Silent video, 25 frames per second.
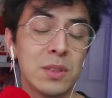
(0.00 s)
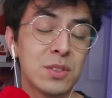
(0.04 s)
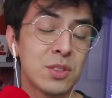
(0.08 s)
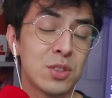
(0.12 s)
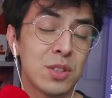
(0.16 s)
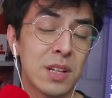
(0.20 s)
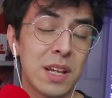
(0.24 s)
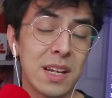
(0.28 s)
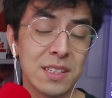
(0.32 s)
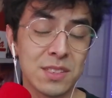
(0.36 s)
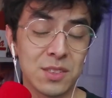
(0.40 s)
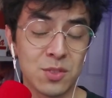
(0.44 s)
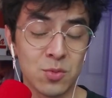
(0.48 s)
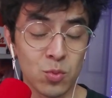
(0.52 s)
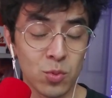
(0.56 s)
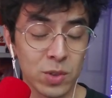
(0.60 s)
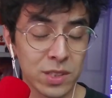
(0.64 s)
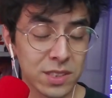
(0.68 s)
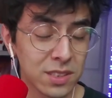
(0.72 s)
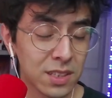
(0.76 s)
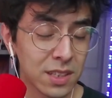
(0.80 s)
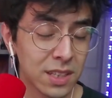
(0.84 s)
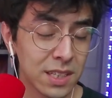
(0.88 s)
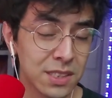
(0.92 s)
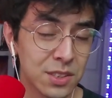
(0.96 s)
Blizzard has
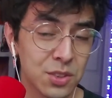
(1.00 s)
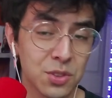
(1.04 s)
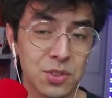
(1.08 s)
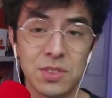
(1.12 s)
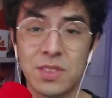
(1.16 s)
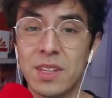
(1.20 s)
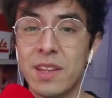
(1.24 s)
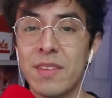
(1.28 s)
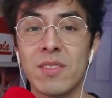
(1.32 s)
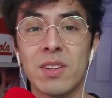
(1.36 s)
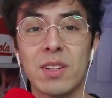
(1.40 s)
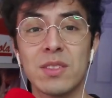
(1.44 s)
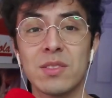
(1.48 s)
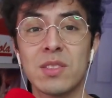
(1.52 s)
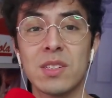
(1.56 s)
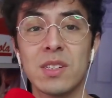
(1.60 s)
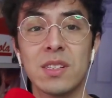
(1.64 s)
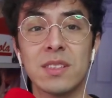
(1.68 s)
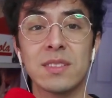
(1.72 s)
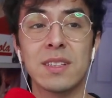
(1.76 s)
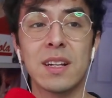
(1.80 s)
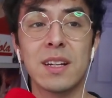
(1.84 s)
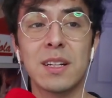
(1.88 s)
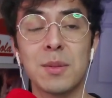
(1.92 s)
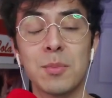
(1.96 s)
recently just given us an
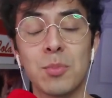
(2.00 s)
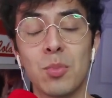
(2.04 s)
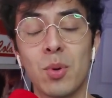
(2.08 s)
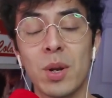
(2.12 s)
entire